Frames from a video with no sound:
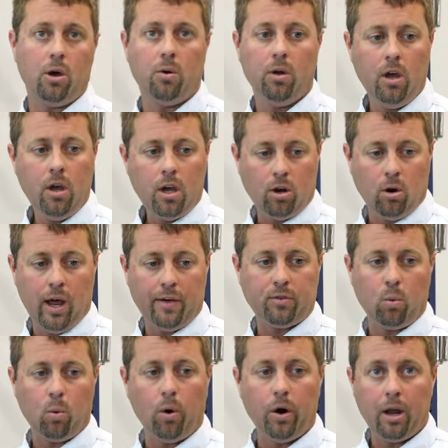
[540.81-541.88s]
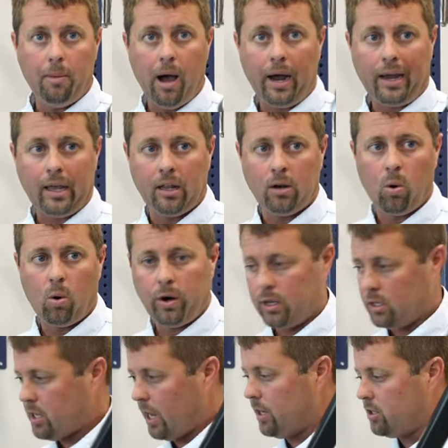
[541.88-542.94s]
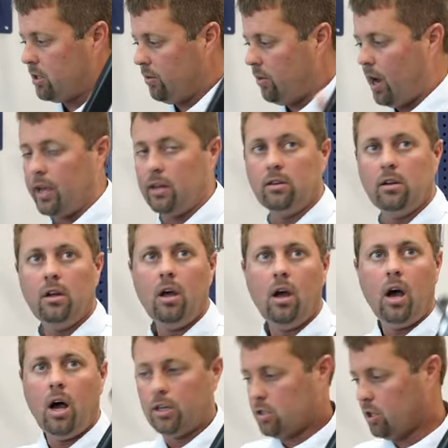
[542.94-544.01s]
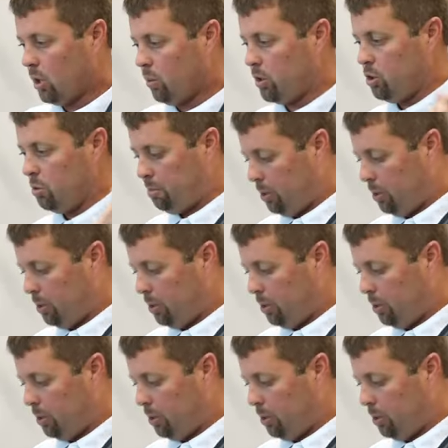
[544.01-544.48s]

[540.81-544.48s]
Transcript: So you don't have to worry about getting the orientation right uh, so that when